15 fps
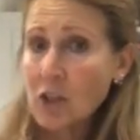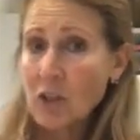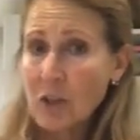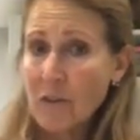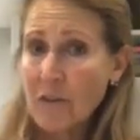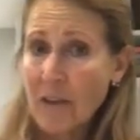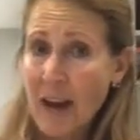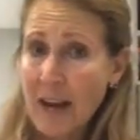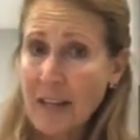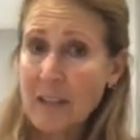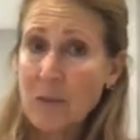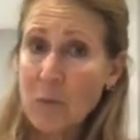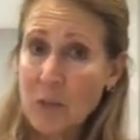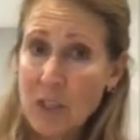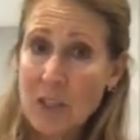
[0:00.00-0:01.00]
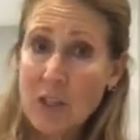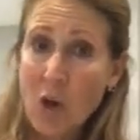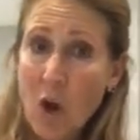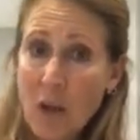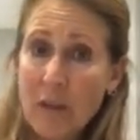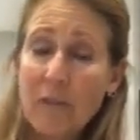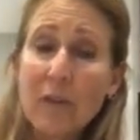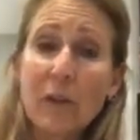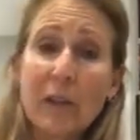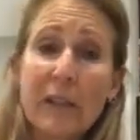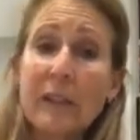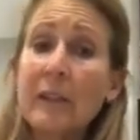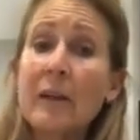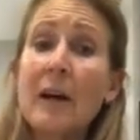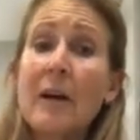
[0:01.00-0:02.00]
good fats, which is olive
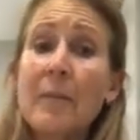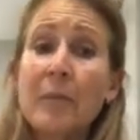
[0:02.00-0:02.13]
oil,